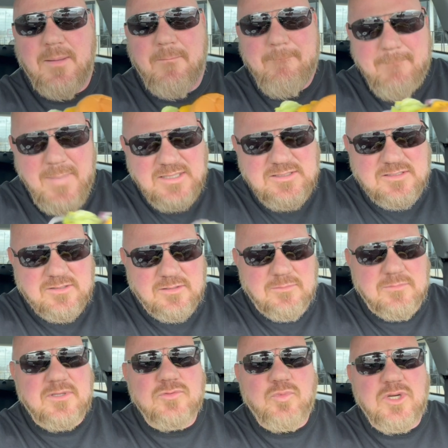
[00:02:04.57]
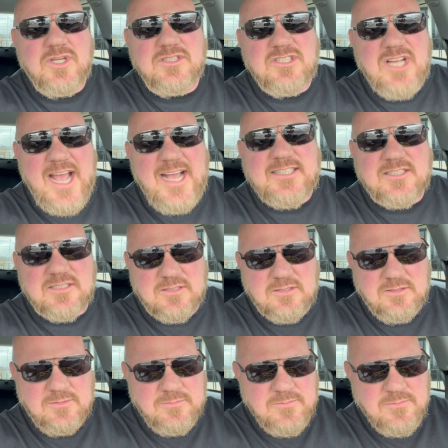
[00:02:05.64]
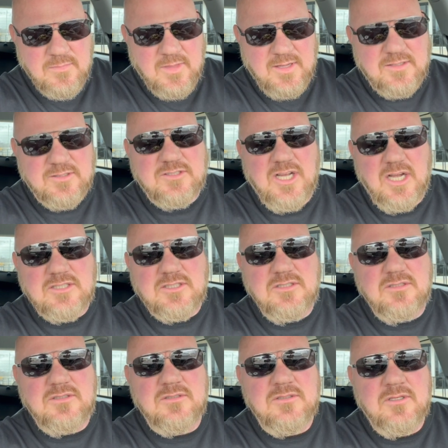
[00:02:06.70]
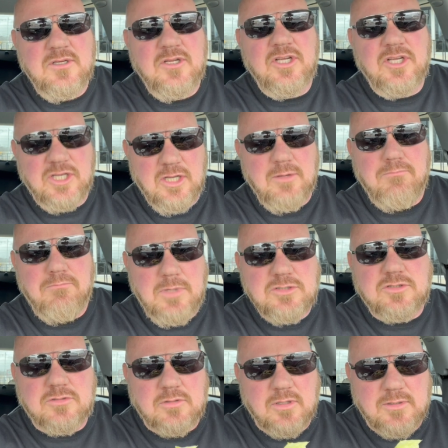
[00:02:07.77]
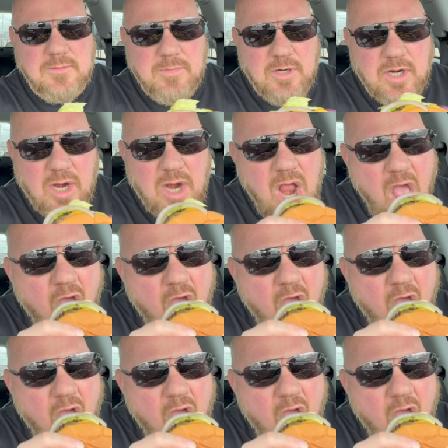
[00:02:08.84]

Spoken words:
Mustard, because we're in Texas. Texans get mustard on the burger.